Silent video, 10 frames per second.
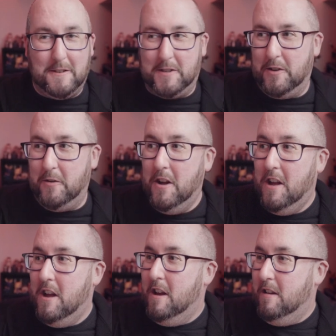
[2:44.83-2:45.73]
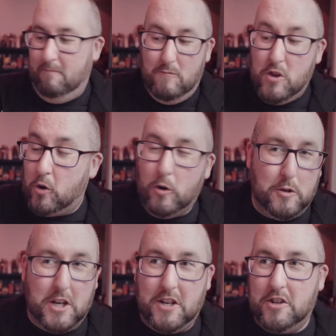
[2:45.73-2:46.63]
So, you go
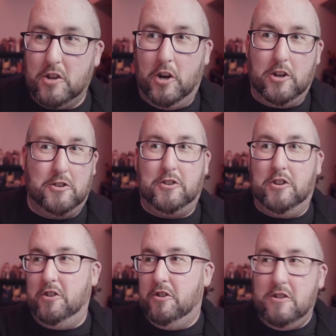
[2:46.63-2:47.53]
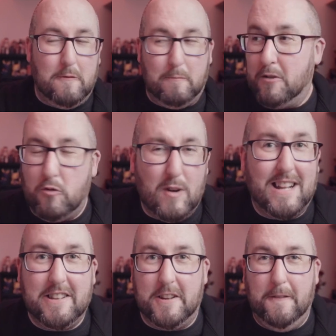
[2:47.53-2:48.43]
down to a concert, you've been
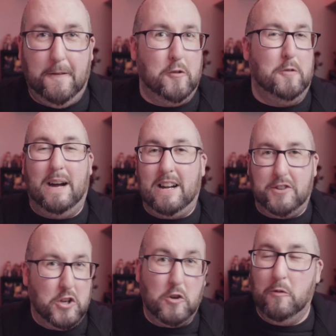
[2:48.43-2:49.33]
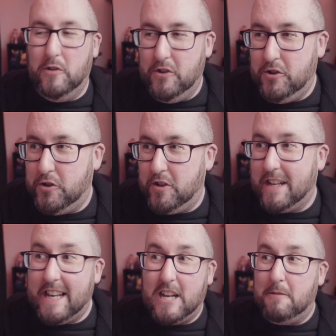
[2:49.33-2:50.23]
granted a photo pass, you go in and shoot the
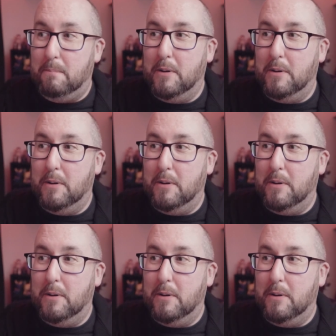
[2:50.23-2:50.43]
gig,